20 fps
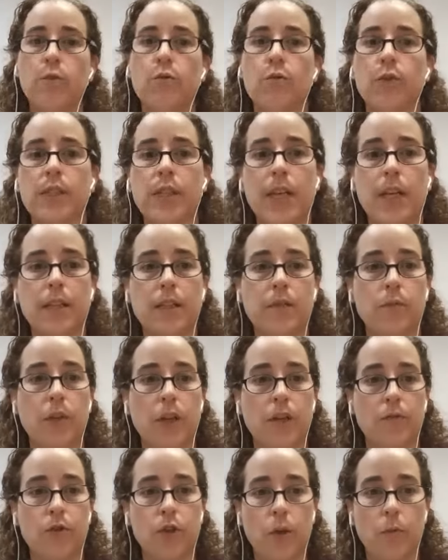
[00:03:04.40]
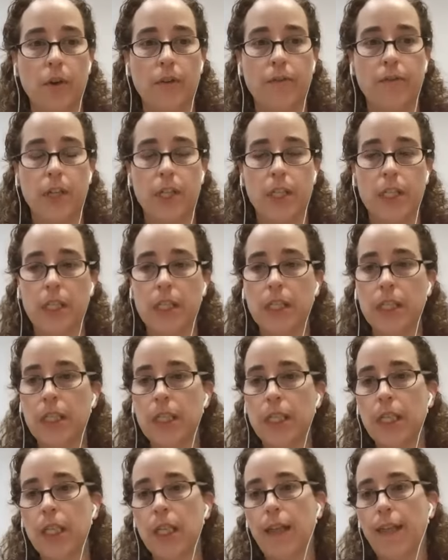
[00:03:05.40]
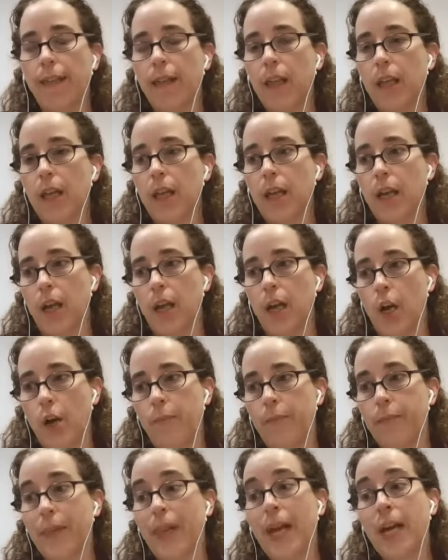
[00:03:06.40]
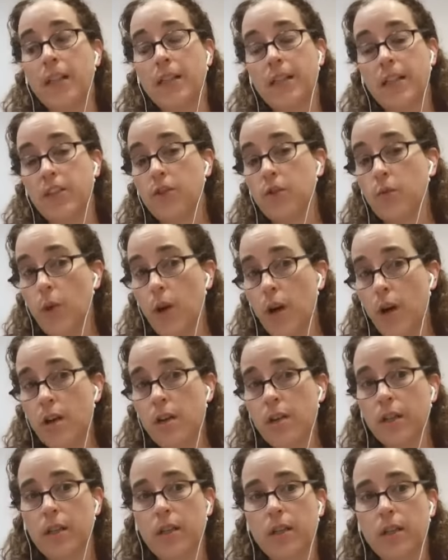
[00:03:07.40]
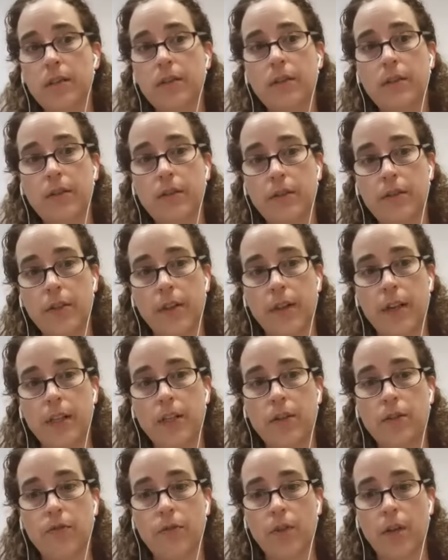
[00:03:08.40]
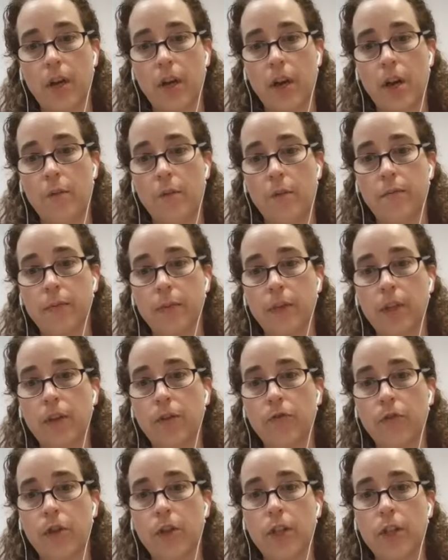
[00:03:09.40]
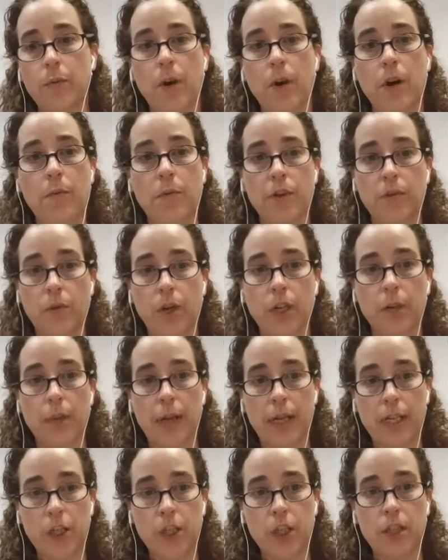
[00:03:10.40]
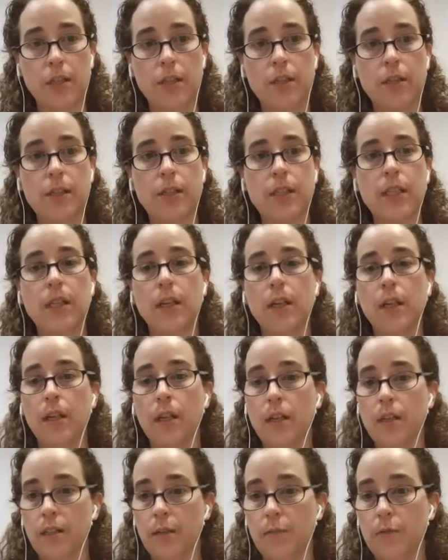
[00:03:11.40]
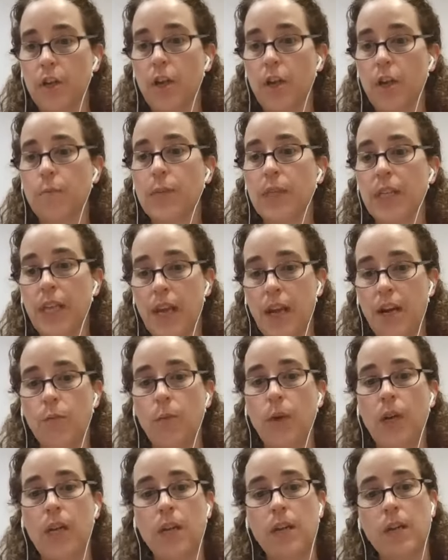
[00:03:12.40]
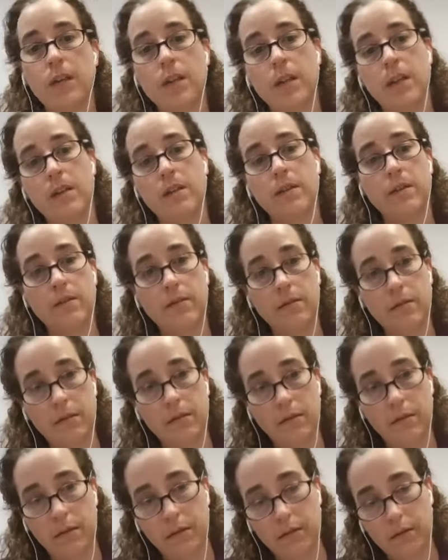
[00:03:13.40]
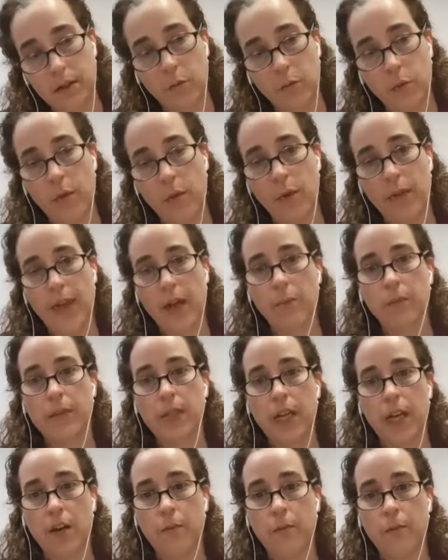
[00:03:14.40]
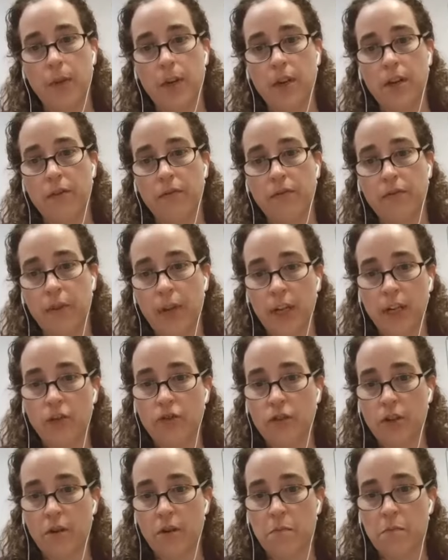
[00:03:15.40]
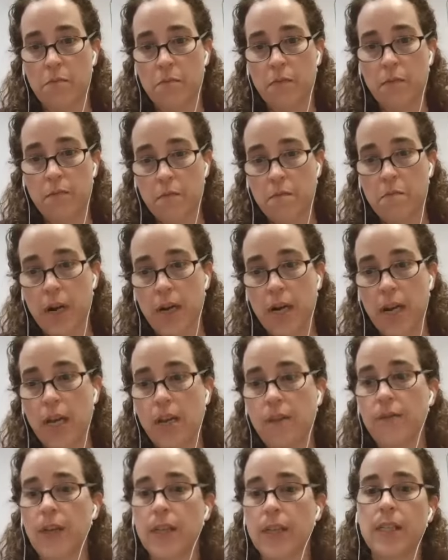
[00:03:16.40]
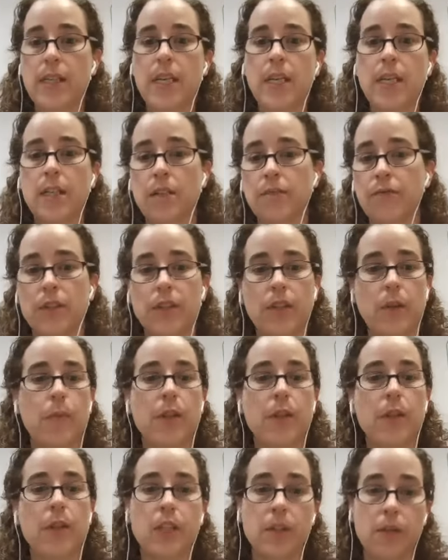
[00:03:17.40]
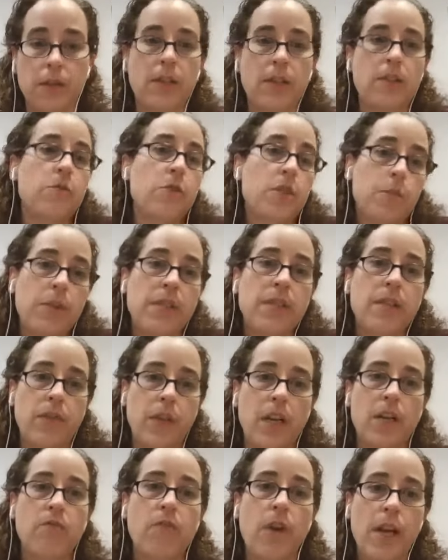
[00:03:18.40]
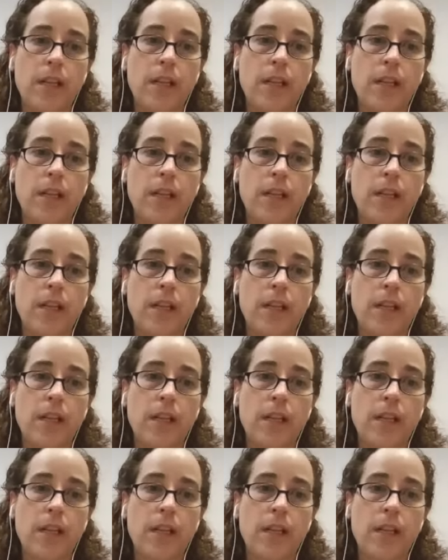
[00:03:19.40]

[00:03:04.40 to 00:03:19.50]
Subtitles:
order to get some kind of top up funding. Access to work, so that's through the Department of Work and Pensions. Sometimes again, we can work with them to get a bit of extra money if that's needed for something that specifically